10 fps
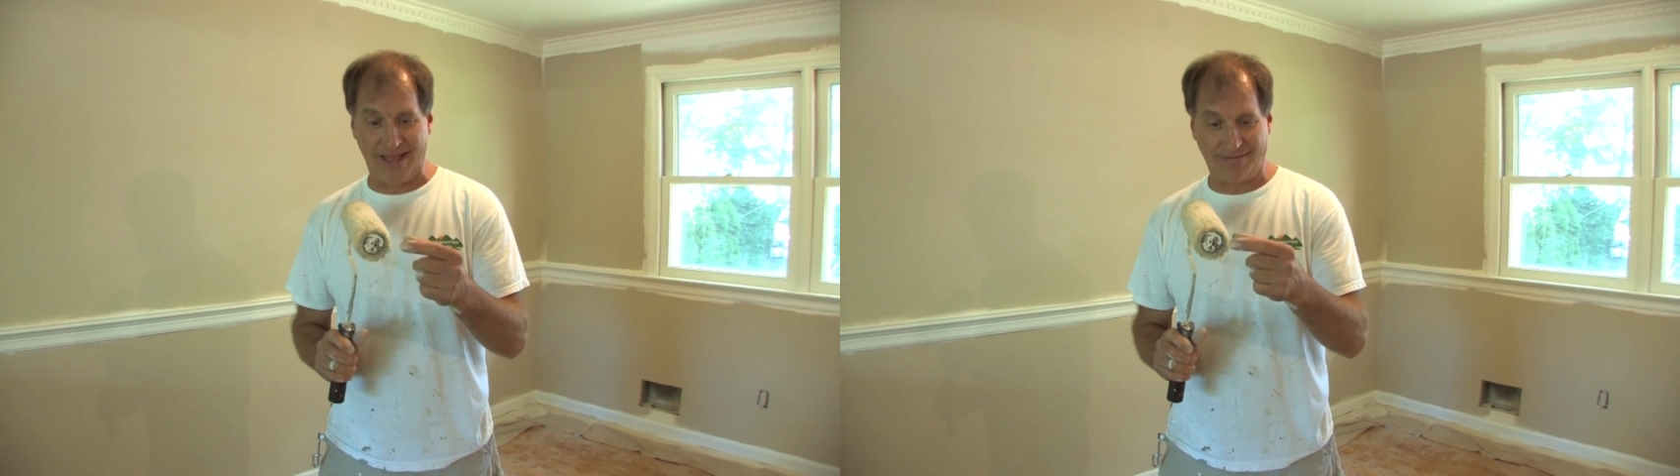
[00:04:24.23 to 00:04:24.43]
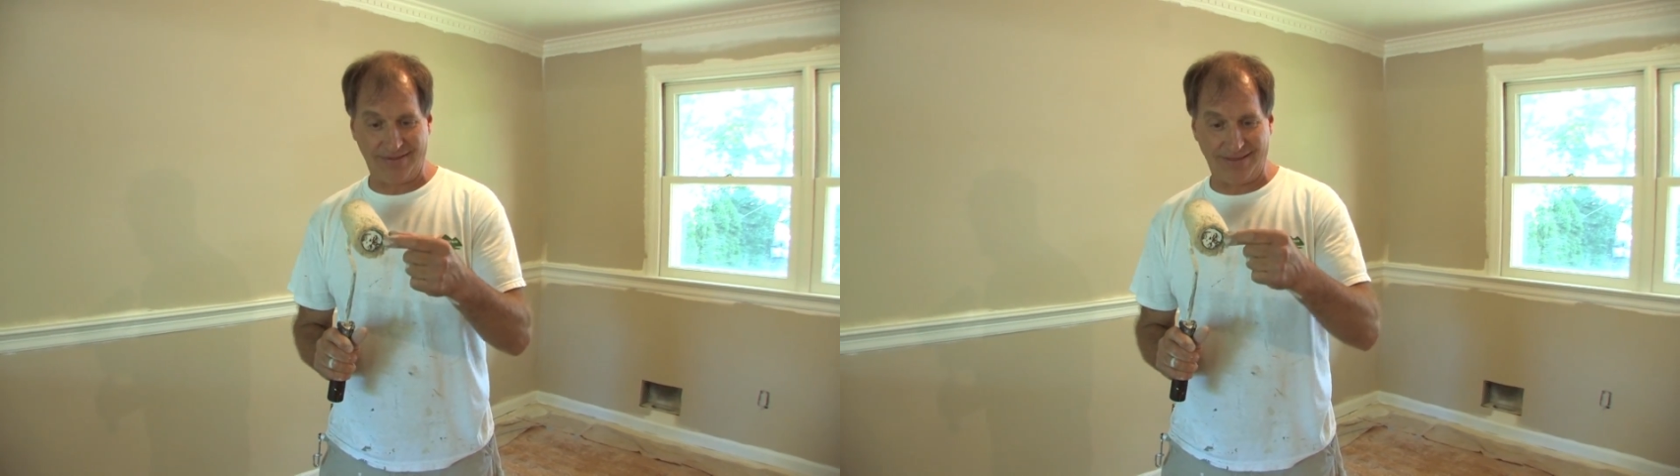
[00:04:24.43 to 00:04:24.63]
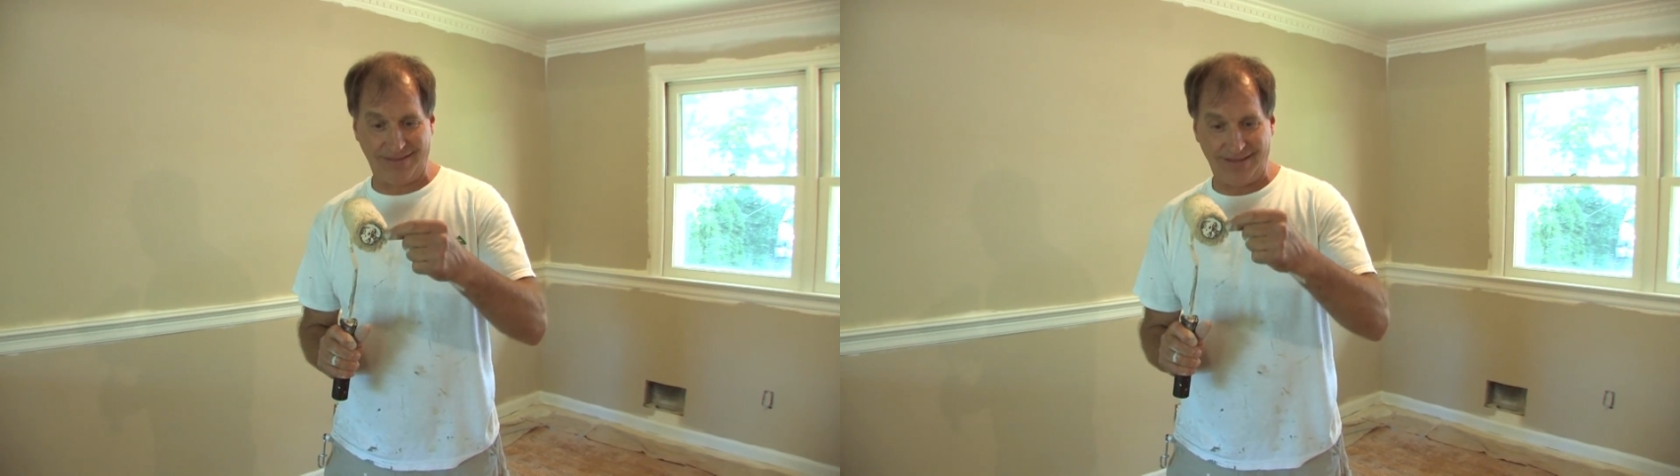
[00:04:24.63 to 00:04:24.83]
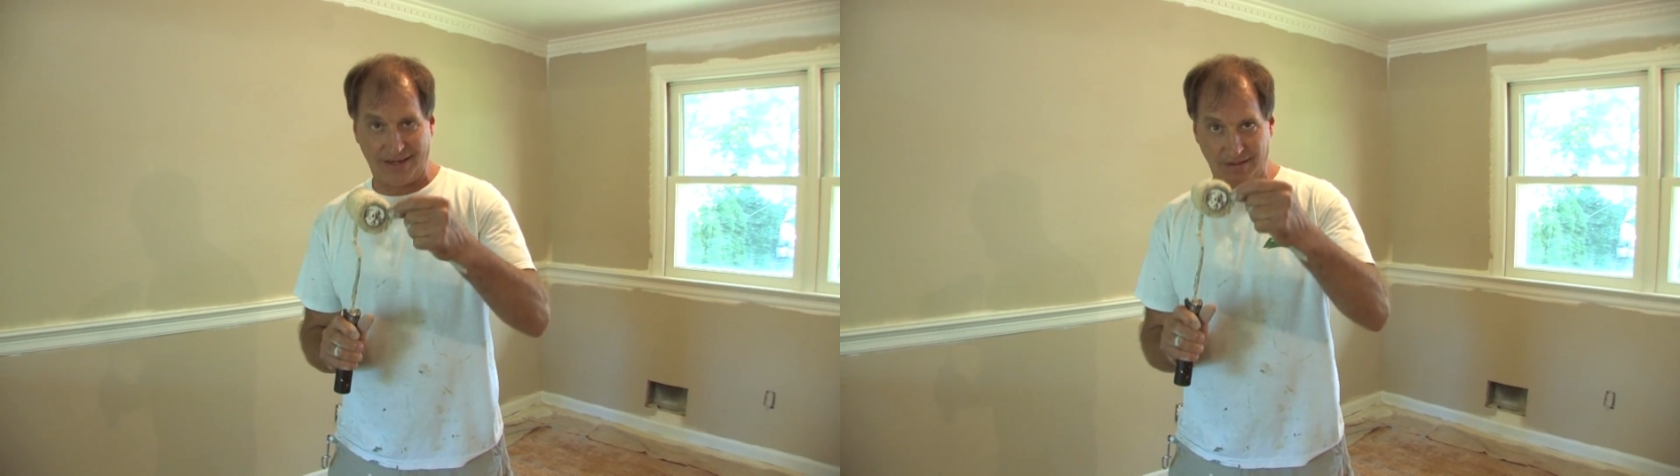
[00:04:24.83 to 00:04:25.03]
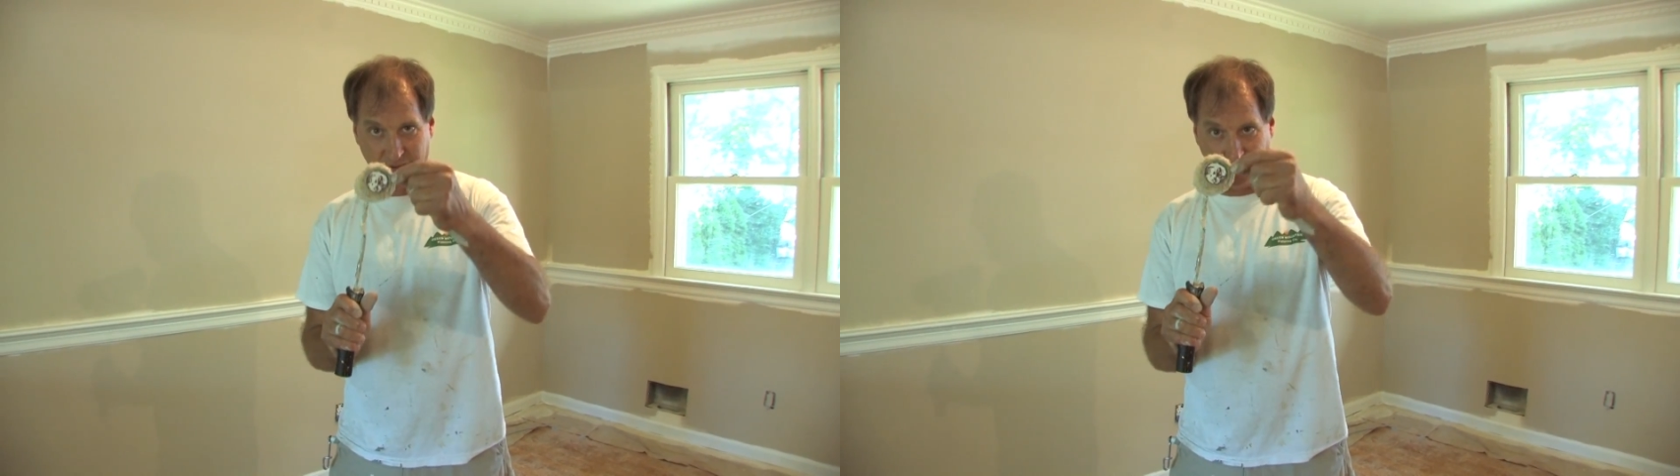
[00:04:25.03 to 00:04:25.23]
That's the
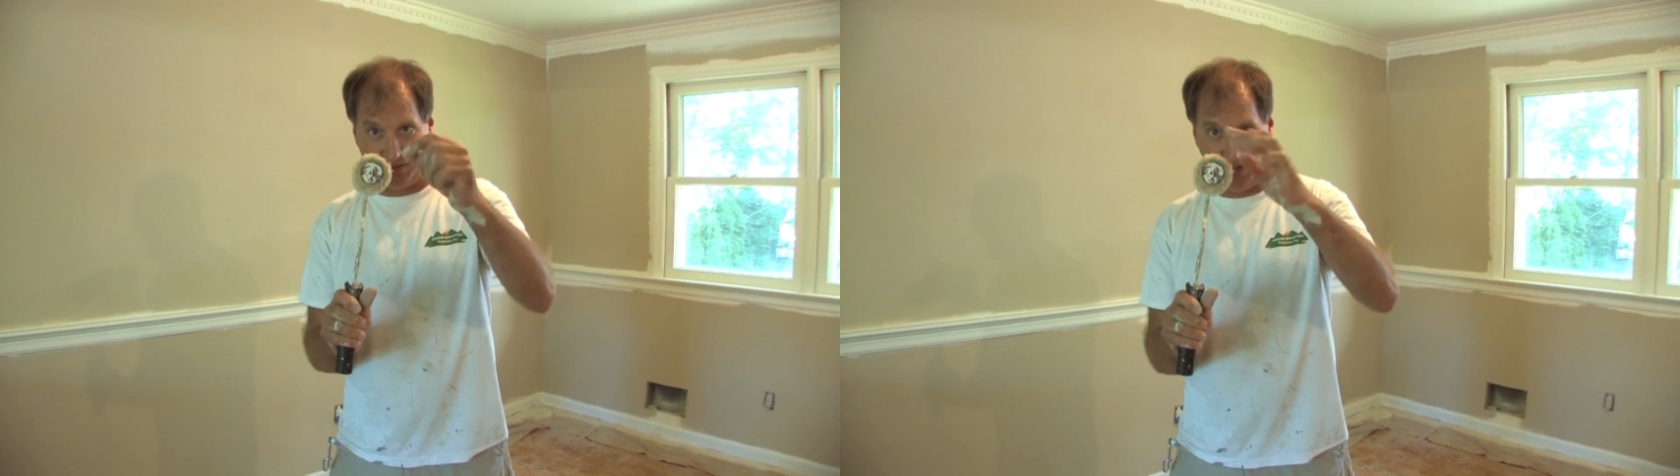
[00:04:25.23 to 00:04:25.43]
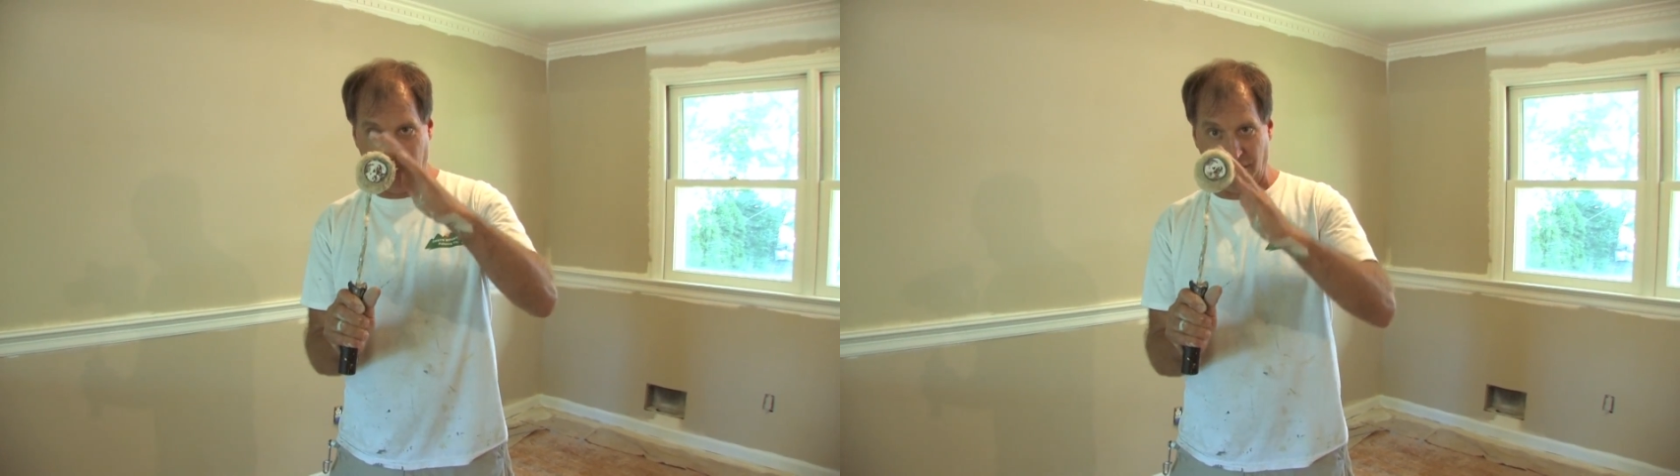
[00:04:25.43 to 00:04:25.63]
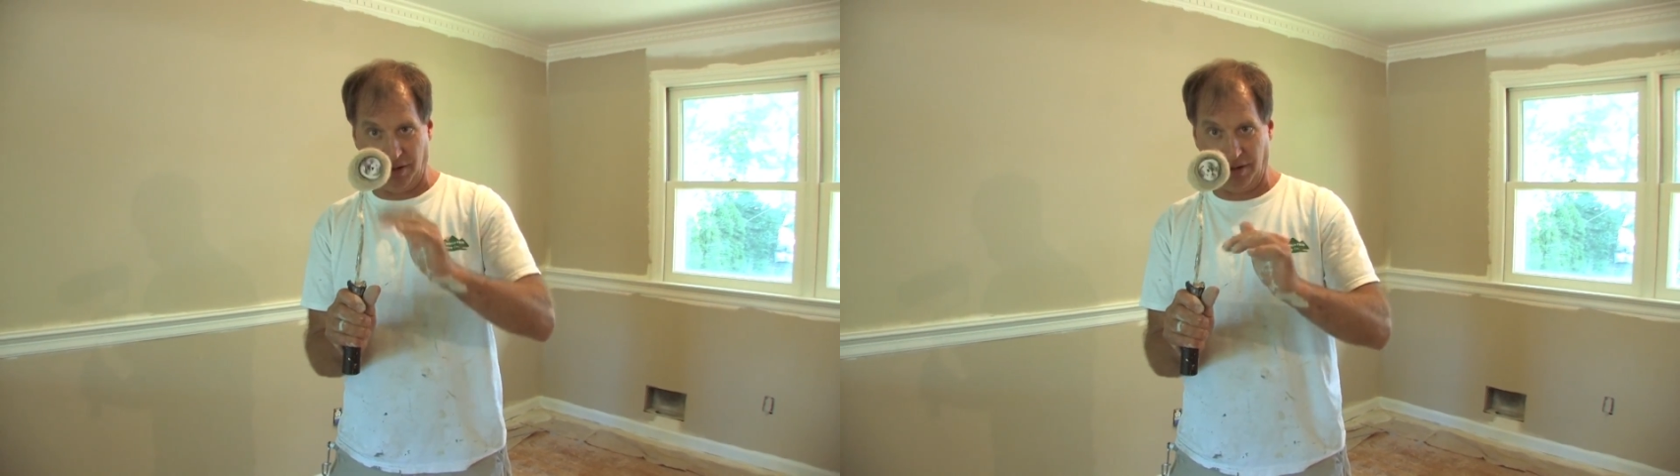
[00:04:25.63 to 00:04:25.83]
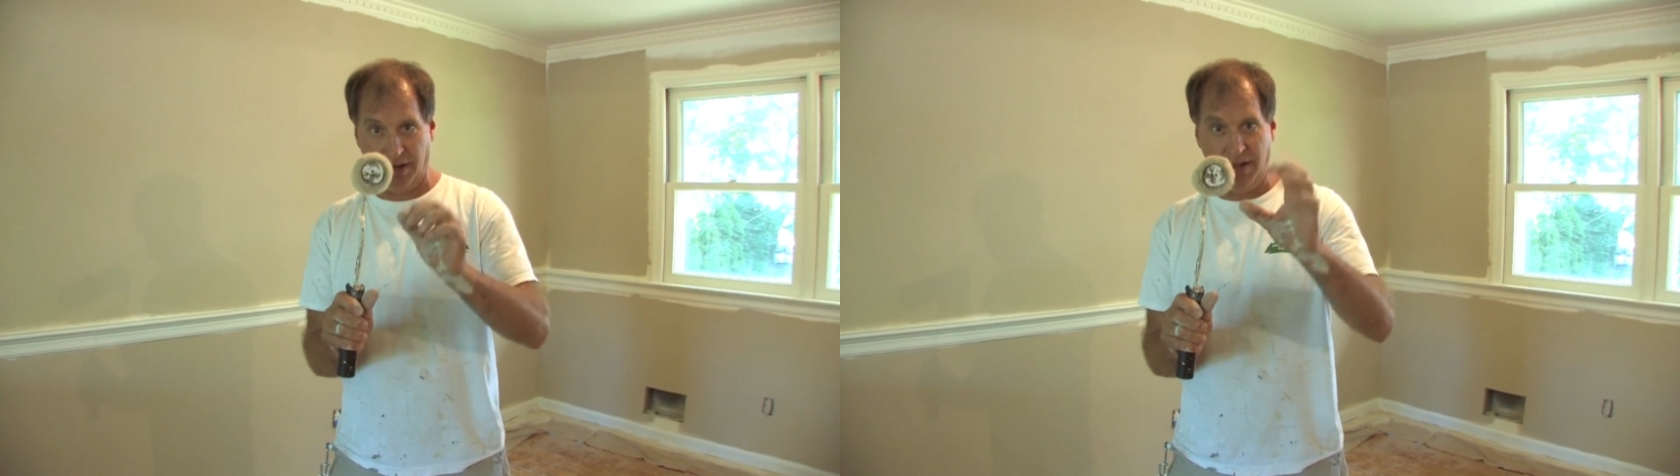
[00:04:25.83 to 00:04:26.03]
thickness here.